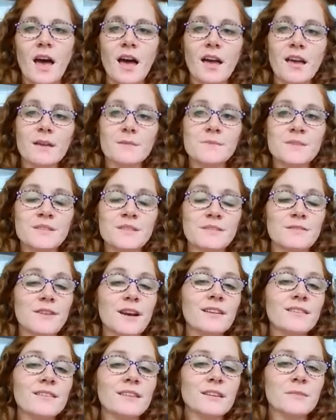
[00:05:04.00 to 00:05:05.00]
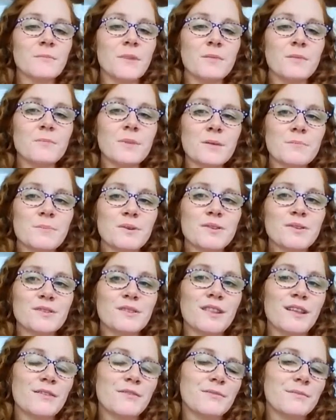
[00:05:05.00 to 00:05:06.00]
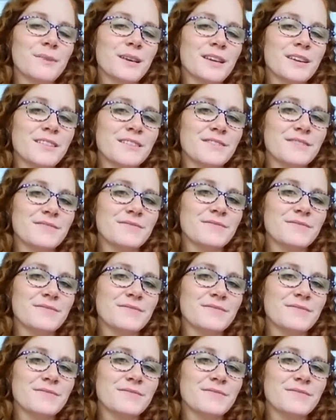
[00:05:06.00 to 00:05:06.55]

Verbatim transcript: I am surrounded by people who love me.